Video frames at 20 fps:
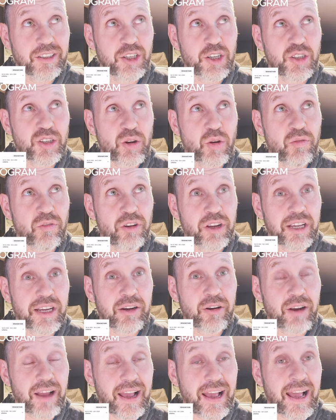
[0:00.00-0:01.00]
just over a
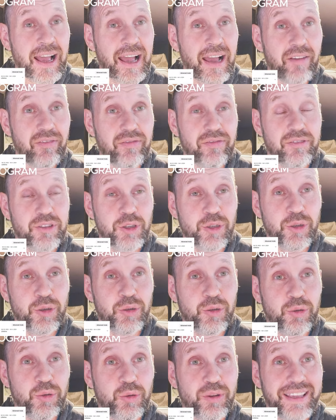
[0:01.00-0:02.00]
year and a half
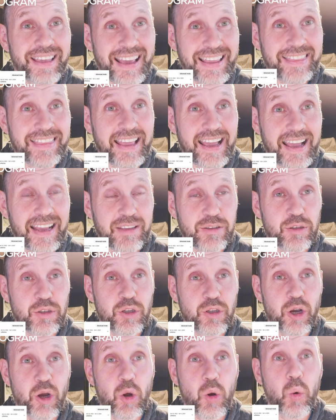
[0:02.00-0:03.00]
to get that.
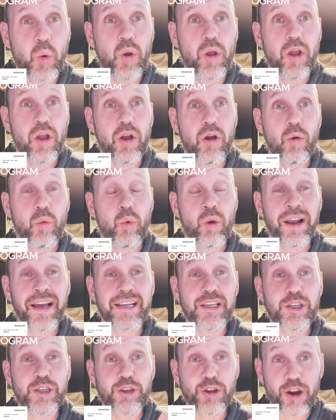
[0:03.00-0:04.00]
So when
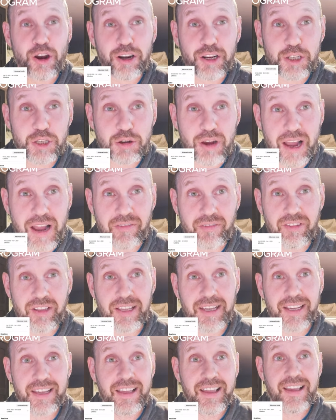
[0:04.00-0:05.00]
I started
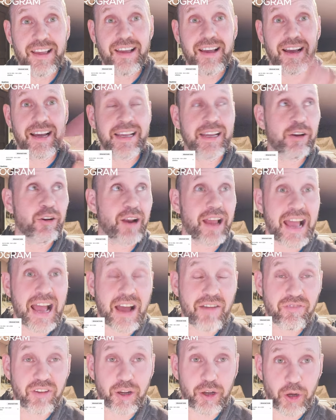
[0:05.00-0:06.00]
traveling a year and a
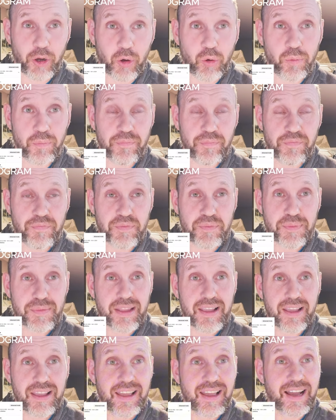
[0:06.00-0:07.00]
half ago,
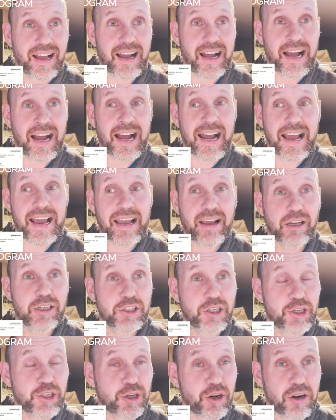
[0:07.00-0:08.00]

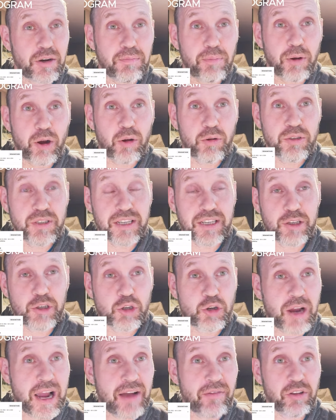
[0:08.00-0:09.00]
I just started posting
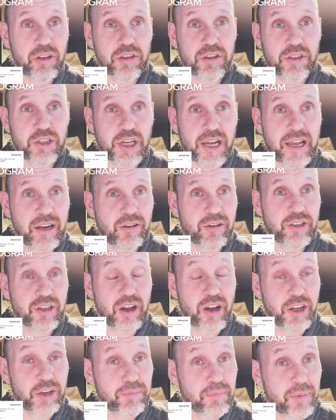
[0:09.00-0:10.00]
travel channels
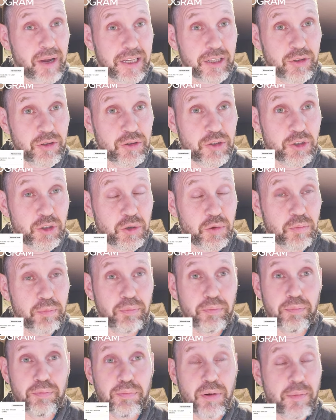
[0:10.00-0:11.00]
on my YouTube,
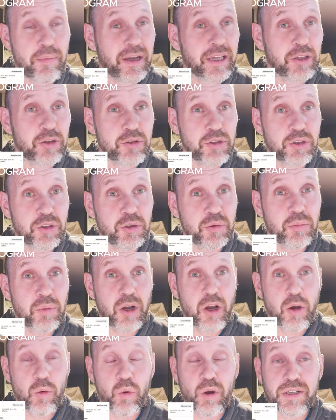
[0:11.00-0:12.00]
but my
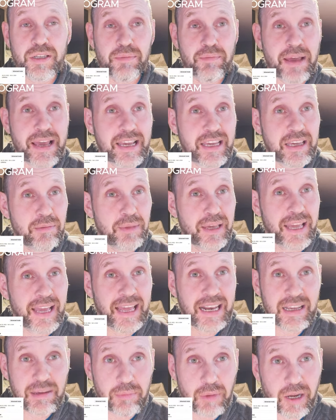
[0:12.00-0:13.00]
YouTube wasn't making me
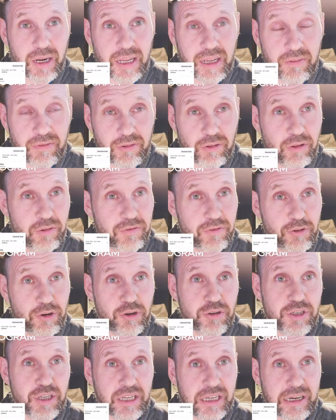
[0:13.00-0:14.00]
any money for the
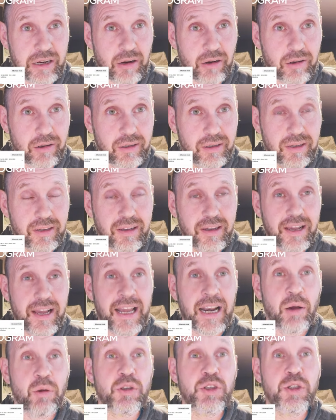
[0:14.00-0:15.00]
first year. And I